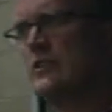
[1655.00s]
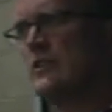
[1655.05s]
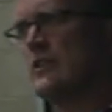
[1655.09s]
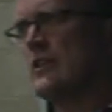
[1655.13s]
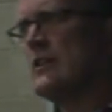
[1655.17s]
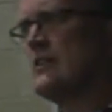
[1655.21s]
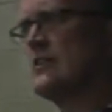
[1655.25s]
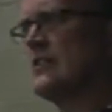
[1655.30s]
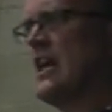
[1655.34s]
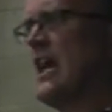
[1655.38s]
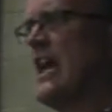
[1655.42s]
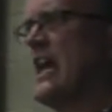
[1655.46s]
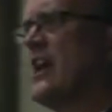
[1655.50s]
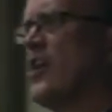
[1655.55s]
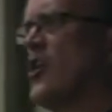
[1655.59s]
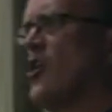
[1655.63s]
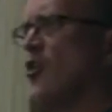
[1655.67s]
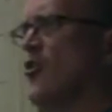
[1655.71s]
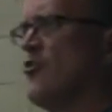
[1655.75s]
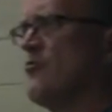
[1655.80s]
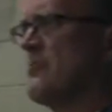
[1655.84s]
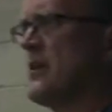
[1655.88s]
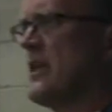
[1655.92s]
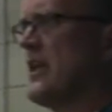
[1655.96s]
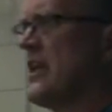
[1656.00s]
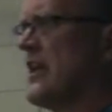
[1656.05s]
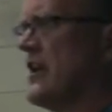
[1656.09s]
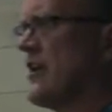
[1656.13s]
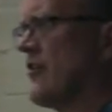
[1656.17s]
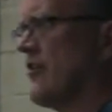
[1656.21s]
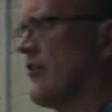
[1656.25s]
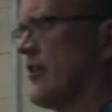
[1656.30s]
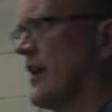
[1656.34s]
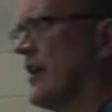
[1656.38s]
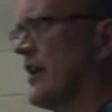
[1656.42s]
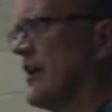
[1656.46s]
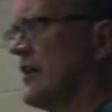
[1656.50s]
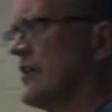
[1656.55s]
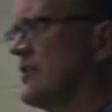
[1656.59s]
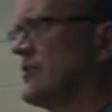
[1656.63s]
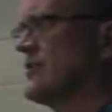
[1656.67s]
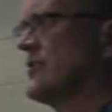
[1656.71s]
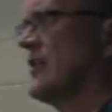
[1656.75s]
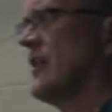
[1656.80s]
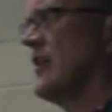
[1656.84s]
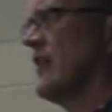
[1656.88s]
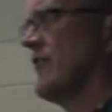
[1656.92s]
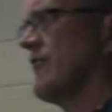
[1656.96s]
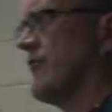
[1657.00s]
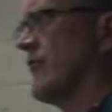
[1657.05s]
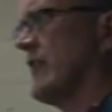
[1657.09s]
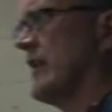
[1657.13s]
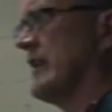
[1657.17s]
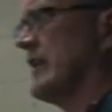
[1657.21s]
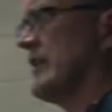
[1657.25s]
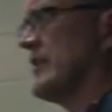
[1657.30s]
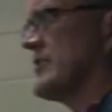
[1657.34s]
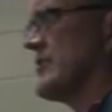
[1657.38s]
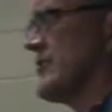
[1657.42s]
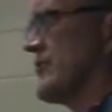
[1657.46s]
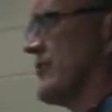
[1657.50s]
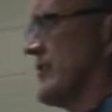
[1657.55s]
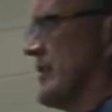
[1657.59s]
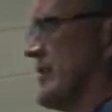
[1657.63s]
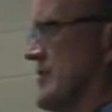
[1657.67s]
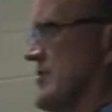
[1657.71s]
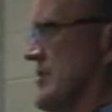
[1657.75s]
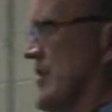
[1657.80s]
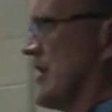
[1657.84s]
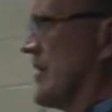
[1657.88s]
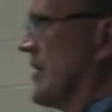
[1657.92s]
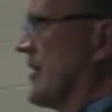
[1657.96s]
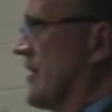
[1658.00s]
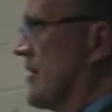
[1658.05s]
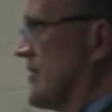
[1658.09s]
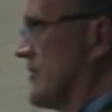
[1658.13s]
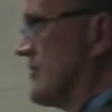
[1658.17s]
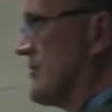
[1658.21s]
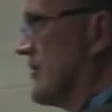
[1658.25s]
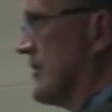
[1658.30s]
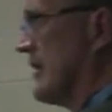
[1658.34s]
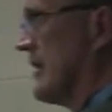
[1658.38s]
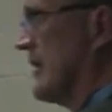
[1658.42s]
the take home here is for industries is